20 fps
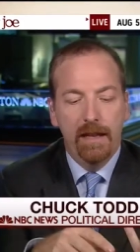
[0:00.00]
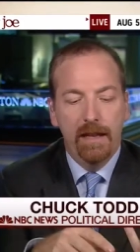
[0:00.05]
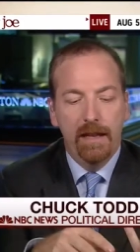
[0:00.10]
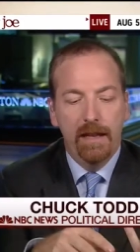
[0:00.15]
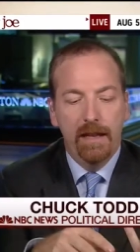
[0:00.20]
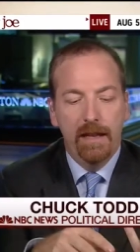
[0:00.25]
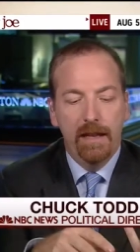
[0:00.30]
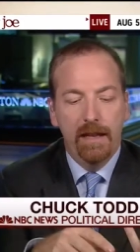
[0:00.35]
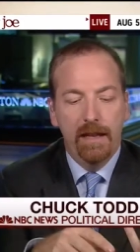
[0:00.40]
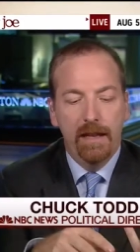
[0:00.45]

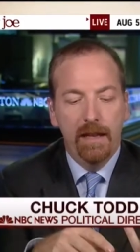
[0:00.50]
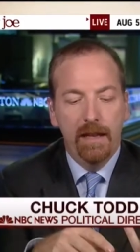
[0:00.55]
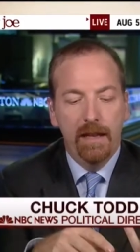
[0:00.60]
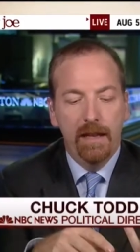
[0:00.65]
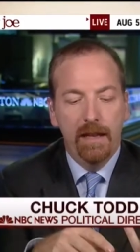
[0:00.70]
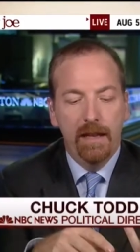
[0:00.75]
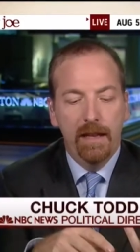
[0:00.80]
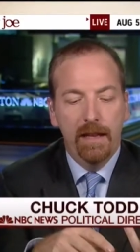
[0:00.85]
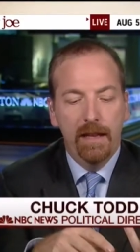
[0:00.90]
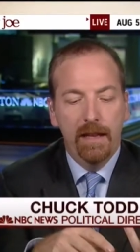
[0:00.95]

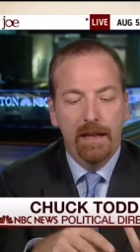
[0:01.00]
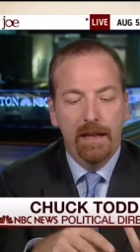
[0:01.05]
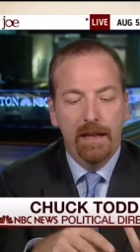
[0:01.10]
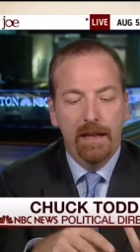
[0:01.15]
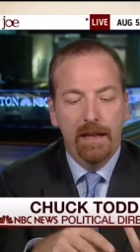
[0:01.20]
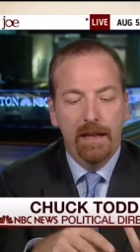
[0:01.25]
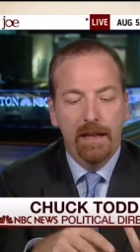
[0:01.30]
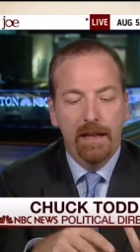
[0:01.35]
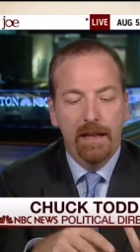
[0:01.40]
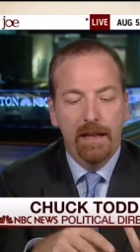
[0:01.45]
positions,
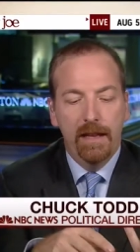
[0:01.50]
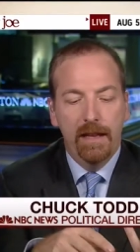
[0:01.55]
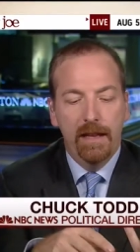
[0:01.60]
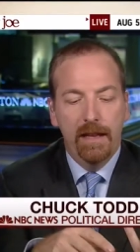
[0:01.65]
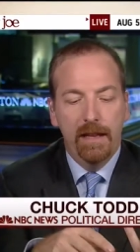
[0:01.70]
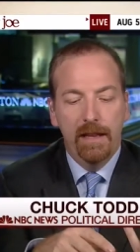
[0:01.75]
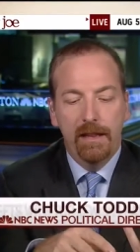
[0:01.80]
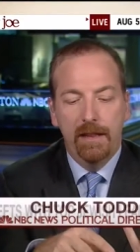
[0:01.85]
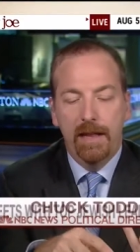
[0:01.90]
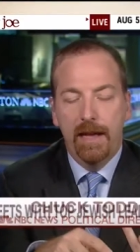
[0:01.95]

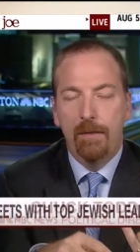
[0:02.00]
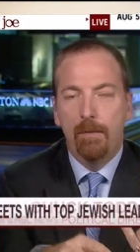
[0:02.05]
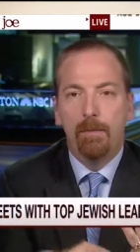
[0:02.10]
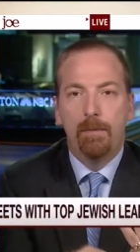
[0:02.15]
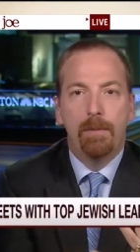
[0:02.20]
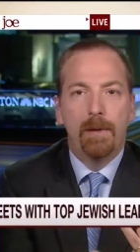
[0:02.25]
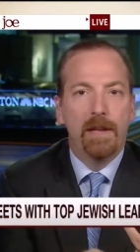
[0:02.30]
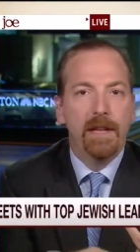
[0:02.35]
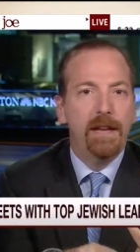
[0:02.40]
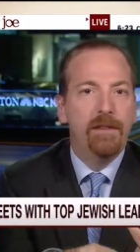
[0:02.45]
meaning they
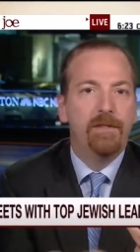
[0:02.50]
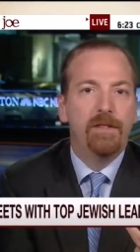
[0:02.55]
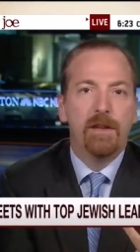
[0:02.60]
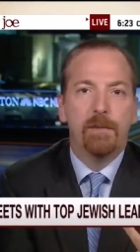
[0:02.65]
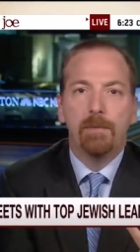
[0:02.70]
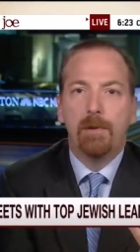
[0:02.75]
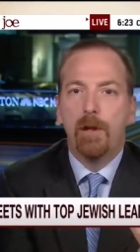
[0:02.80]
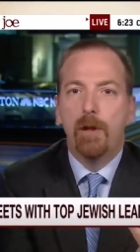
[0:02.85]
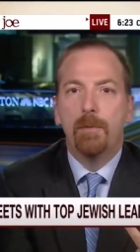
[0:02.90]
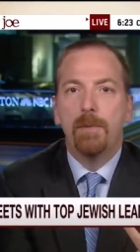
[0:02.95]
believed
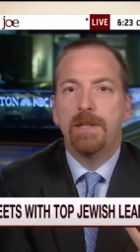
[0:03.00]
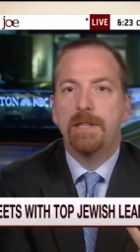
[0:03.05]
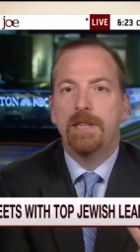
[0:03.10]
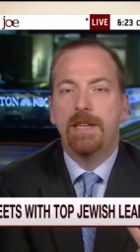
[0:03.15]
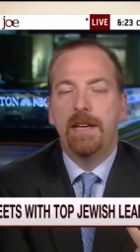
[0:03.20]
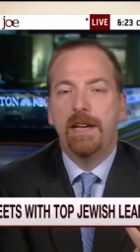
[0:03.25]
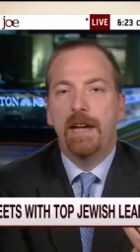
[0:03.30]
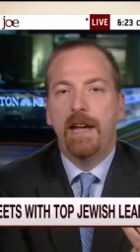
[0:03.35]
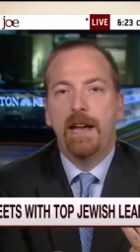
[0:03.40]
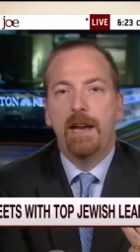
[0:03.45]

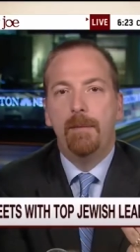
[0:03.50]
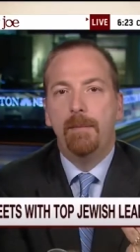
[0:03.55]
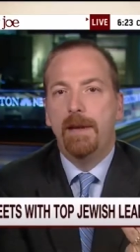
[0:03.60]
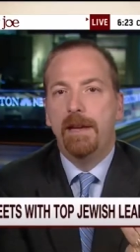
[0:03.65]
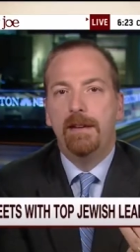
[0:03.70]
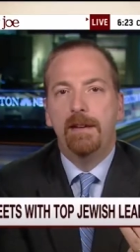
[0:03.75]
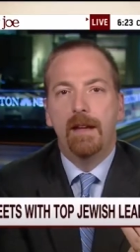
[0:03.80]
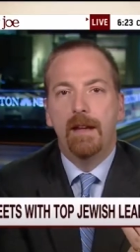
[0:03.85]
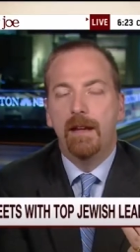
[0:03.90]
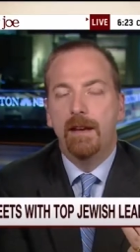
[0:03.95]
diplomacy had to
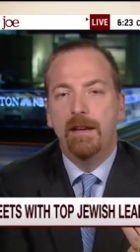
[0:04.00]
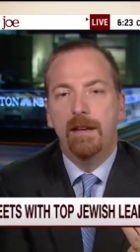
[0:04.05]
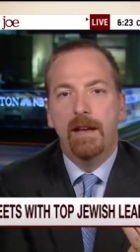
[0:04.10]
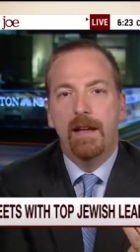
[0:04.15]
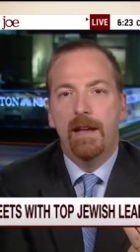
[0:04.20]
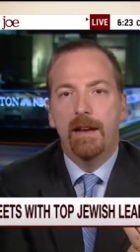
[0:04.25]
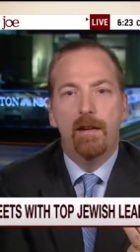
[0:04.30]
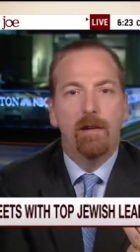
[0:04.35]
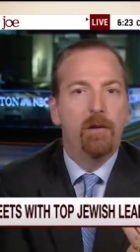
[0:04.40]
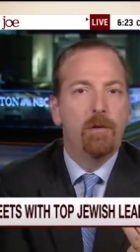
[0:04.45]
be done
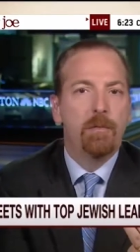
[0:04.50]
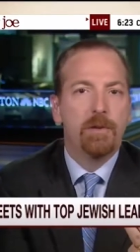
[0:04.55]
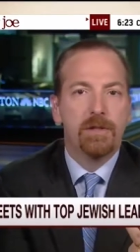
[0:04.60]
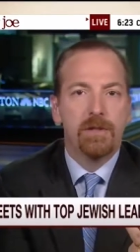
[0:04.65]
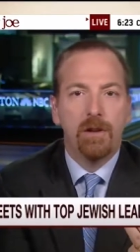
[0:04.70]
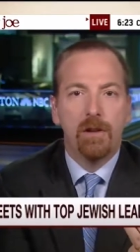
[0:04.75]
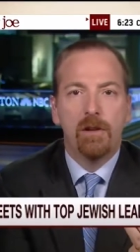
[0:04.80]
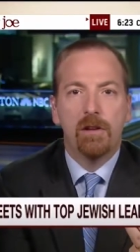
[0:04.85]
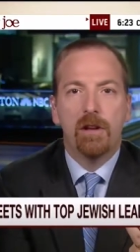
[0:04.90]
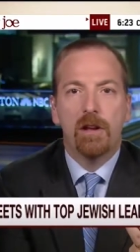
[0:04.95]
at
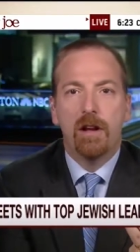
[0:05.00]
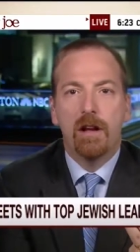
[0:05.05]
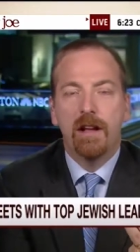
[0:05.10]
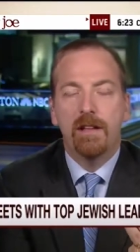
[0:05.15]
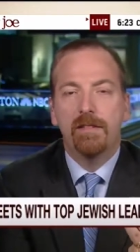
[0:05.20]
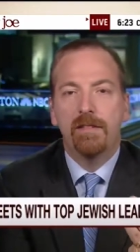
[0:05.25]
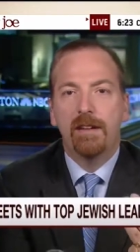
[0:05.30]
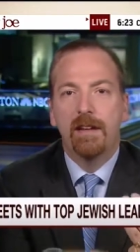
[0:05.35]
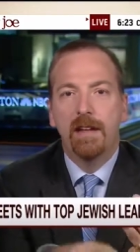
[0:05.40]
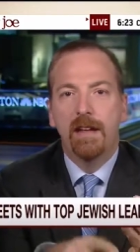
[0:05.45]
almost all
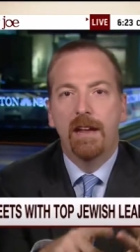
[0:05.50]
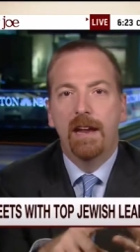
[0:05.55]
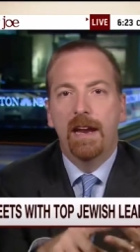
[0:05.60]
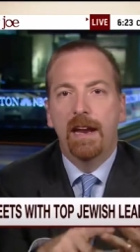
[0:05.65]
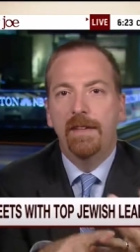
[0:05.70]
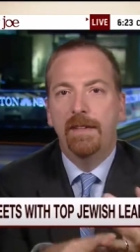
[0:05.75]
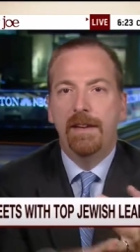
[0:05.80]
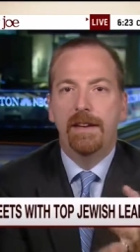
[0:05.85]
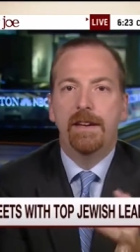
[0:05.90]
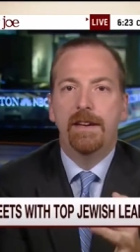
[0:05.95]
cost,
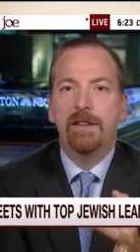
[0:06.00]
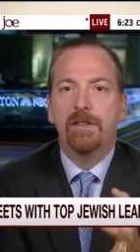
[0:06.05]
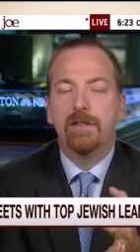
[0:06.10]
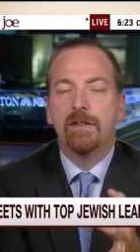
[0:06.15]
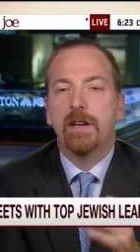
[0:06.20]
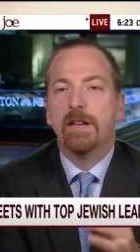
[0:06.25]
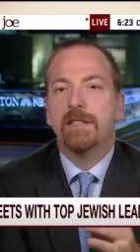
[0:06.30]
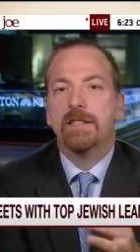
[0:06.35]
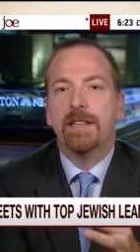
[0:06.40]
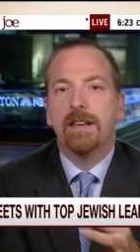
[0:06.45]
and they didn't
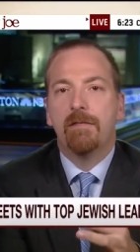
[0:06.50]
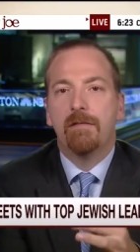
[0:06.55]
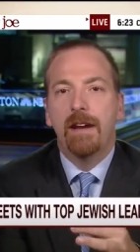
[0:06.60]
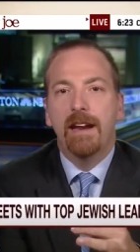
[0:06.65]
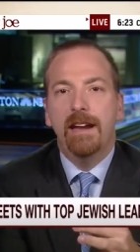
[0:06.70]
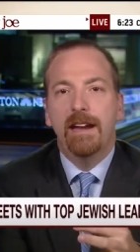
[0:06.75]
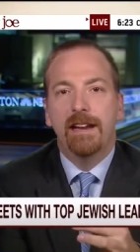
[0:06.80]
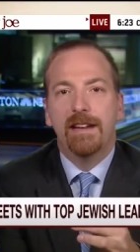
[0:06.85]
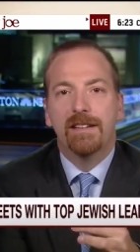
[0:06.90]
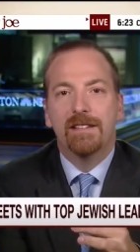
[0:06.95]
trust the
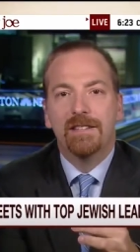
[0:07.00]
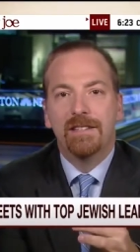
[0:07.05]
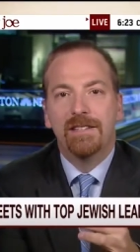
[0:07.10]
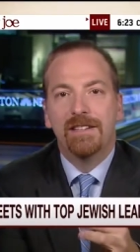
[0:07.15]
Iranians.